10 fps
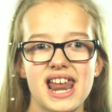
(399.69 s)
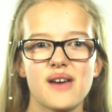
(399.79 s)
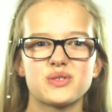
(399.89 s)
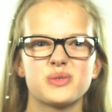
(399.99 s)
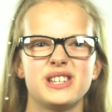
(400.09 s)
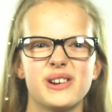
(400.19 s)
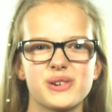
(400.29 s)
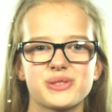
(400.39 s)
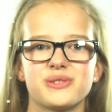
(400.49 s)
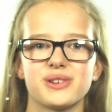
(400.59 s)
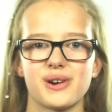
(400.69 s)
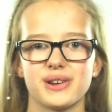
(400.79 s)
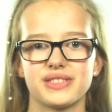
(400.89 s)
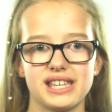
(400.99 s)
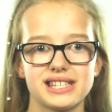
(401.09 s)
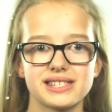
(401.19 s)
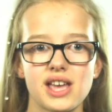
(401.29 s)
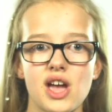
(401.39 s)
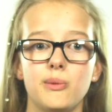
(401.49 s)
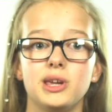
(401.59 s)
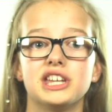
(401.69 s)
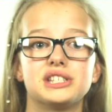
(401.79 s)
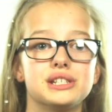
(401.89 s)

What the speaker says: And after we go through the hard things, we get